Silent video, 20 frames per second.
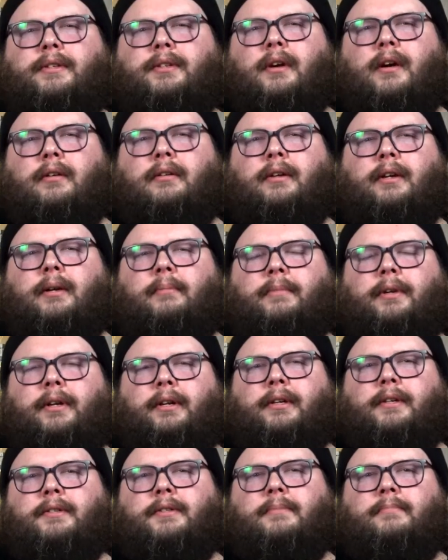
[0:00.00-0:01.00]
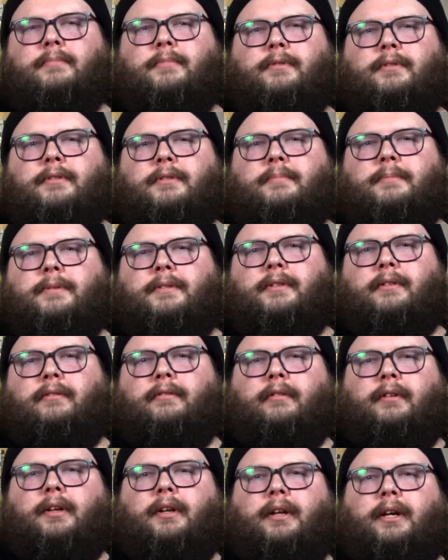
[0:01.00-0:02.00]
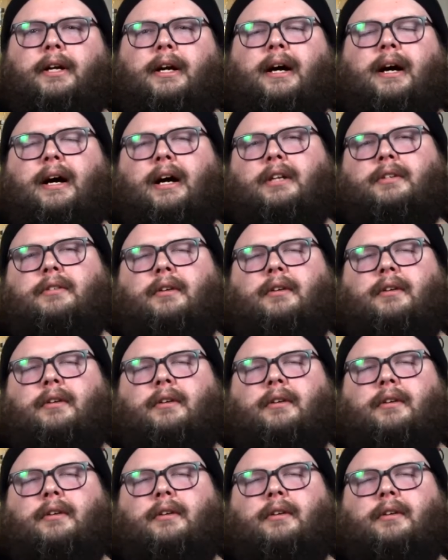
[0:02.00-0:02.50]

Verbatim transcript: chocolate I'm getting is more specifically like hot